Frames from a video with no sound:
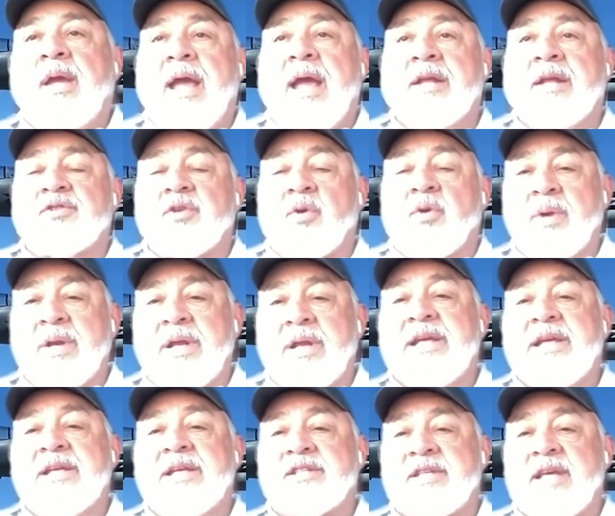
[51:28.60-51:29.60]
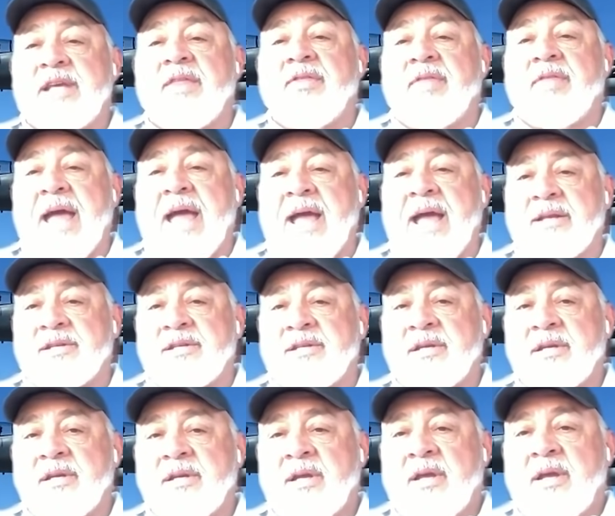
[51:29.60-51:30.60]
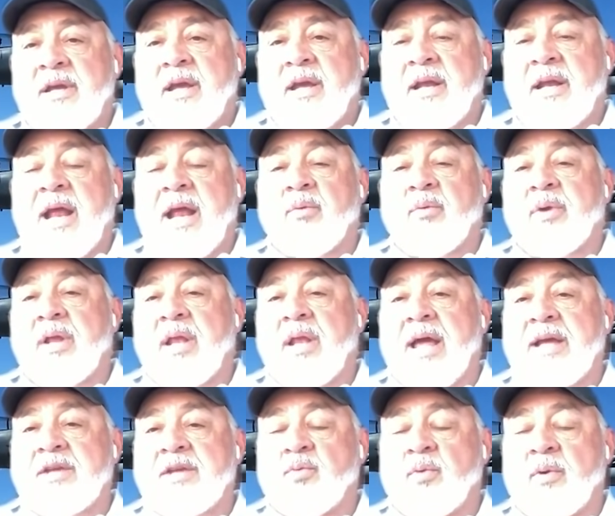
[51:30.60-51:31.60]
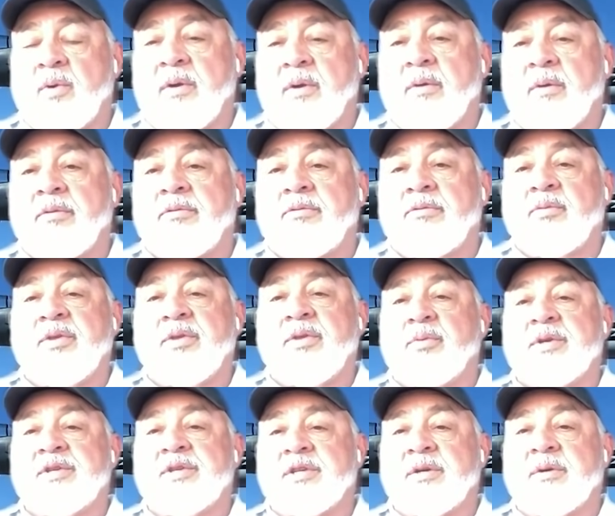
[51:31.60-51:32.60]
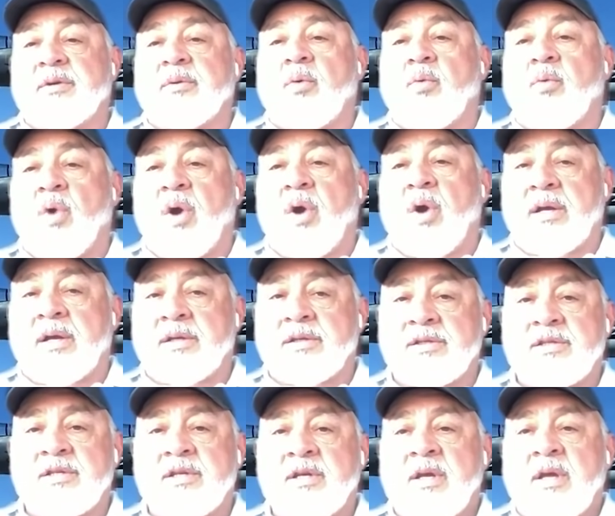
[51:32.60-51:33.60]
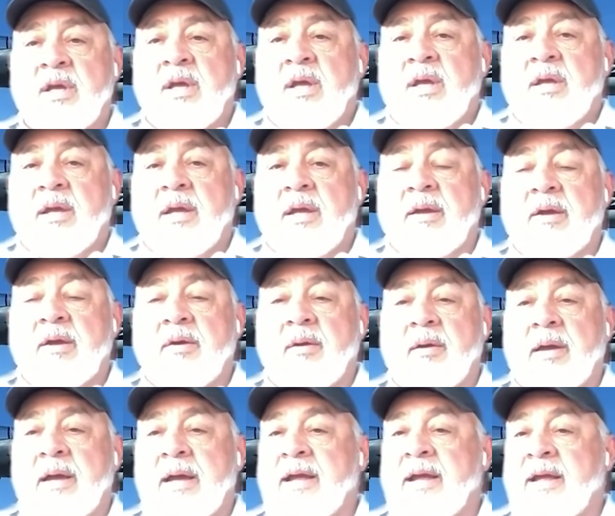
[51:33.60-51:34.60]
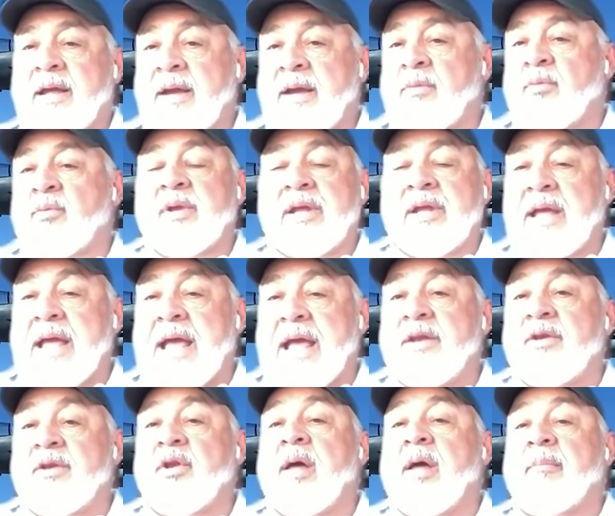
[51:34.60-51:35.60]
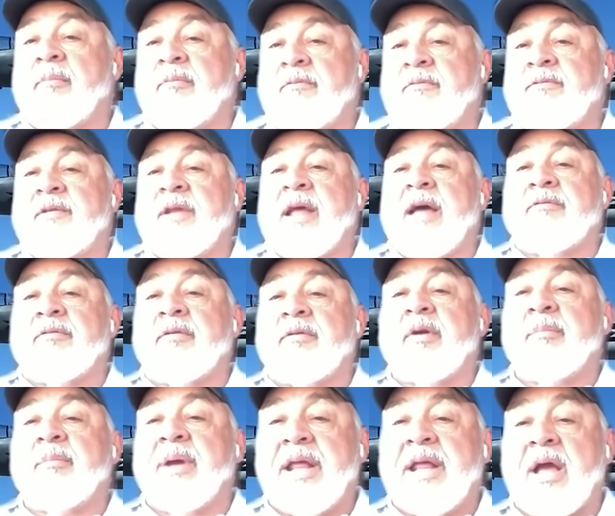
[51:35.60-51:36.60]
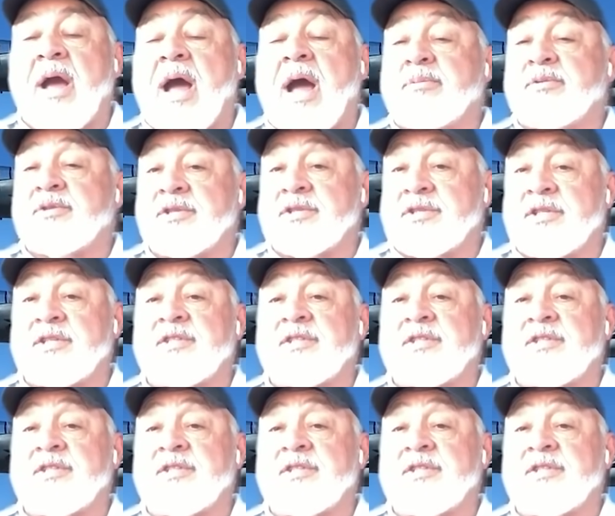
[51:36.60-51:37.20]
And so when he said that, and I realized where three thirty was, you know, I, I really had not, not very many options.